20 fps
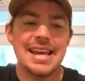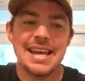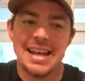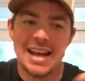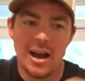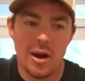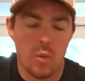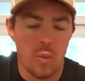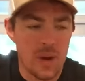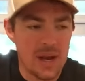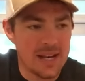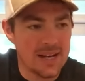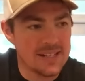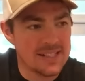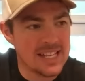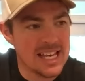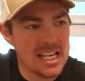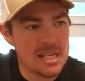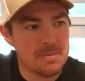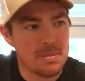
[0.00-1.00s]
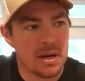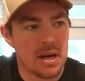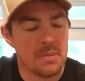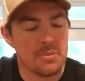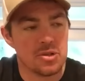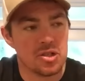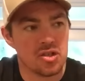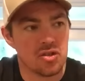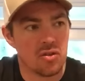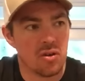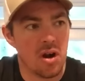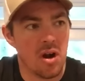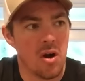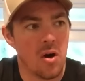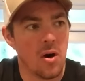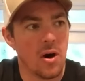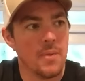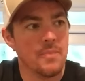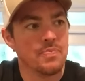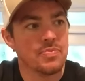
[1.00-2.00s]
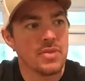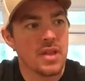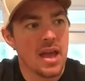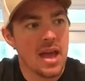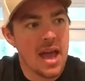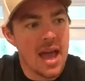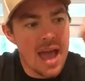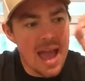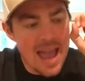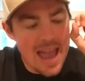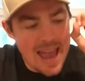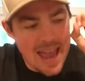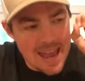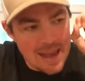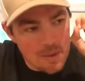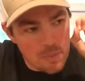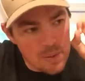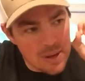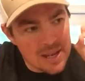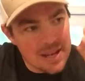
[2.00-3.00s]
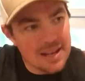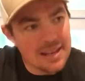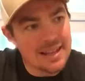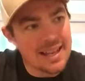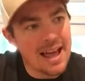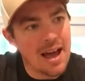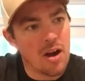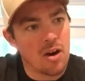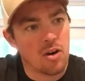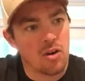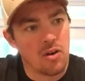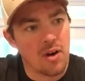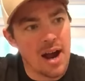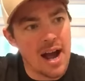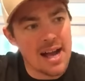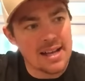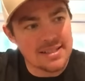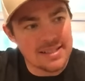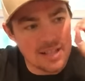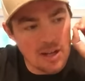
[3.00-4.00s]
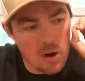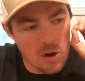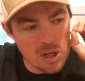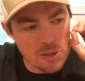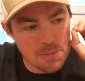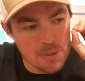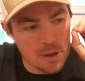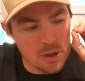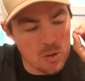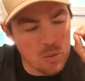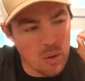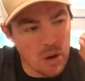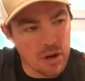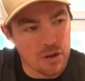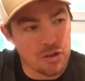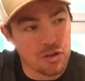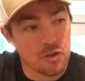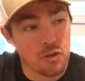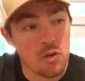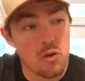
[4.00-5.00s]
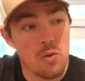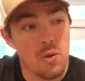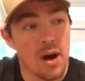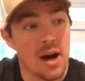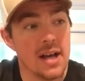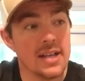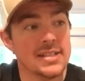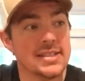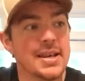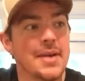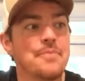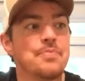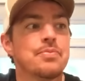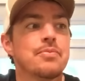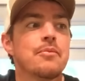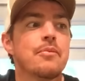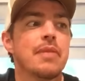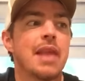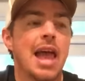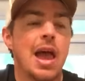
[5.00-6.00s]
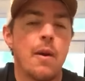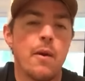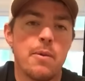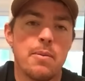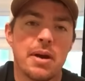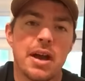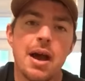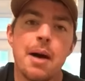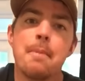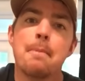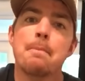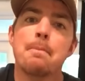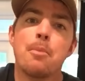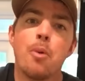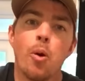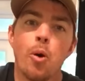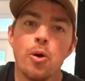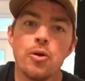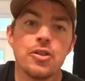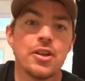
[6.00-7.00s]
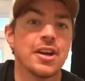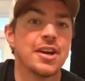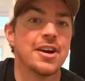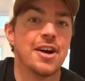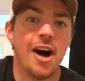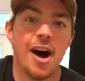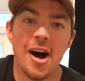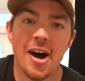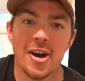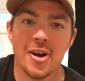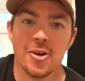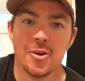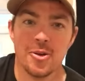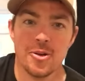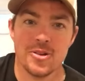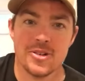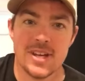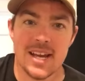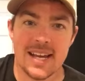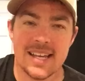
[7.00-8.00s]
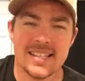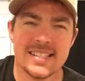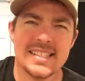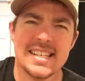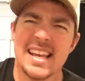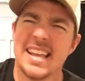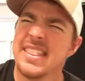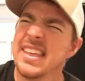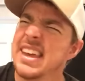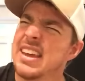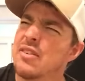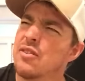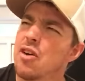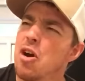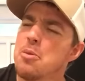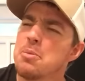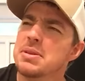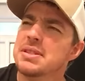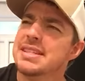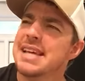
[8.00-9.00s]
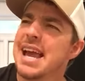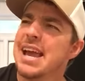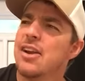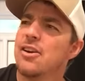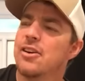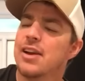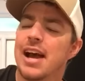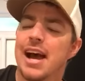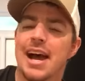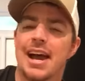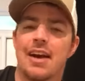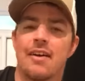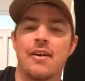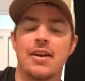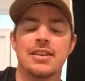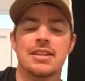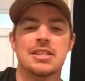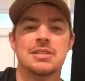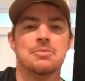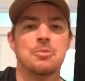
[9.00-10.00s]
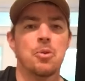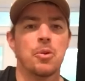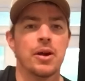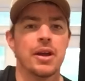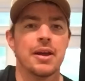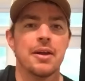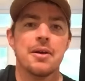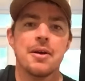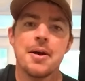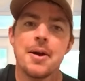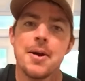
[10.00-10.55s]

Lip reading: In our weakness, he becomes strong. And we allow Christ, the Holy Spirit, to work through us, and we become more than conquerors, like it said, I think in Romans 8 or 9 I read this morning.